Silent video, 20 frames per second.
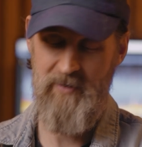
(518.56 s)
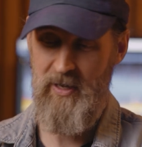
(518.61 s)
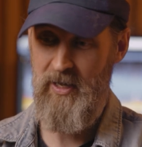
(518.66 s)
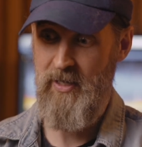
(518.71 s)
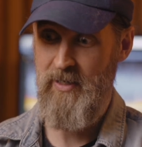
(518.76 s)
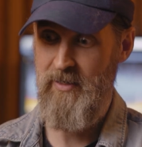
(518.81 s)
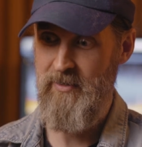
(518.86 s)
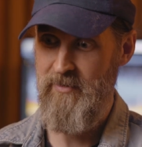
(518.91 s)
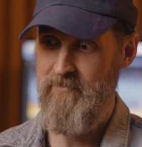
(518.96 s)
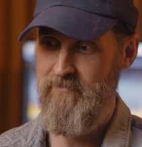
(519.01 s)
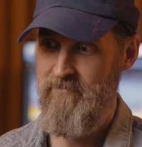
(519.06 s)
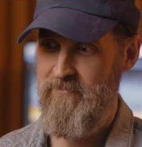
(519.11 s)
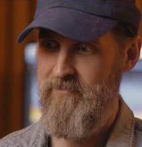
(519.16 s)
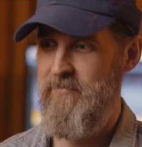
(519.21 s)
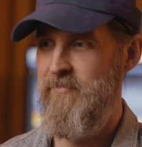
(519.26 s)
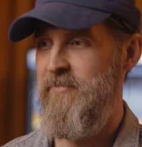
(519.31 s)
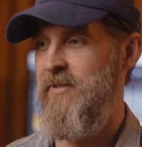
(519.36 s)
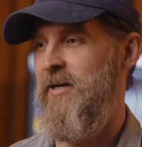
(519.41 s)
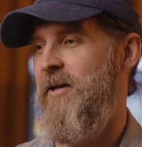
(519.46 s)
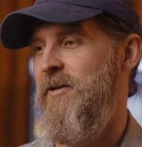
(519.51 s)
fine
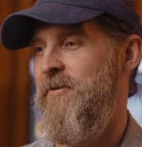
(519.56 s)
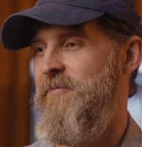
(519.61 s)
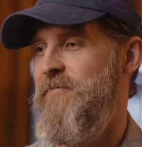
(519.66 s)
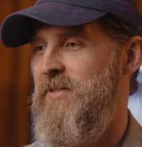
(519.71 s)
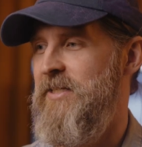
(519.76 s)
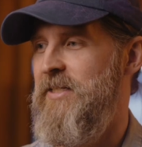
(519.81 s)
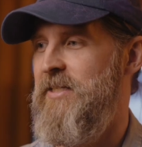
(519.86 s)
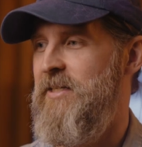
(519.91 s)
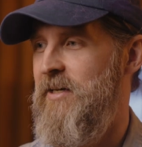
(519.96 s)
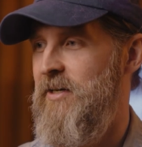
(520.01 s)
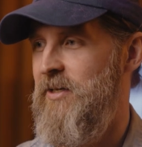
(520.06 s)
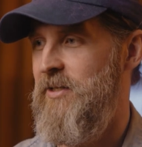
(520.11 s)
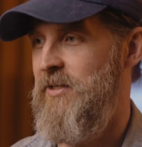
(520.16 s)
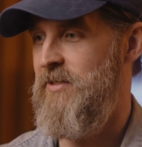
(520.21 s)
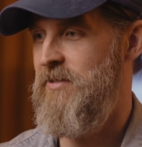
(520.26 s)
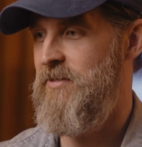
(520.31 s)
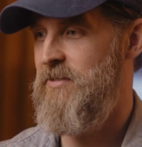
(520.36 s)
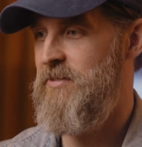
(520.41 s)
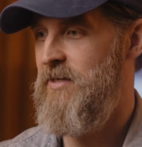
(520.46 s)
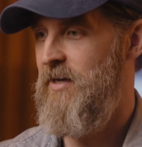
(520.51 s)
kind of detail
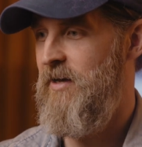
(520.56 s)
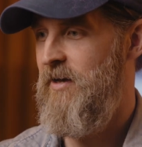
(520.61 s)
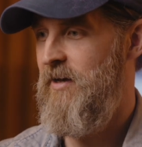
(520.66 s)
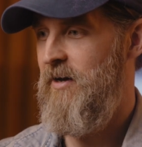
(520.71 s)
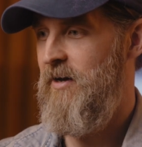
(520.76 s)
is.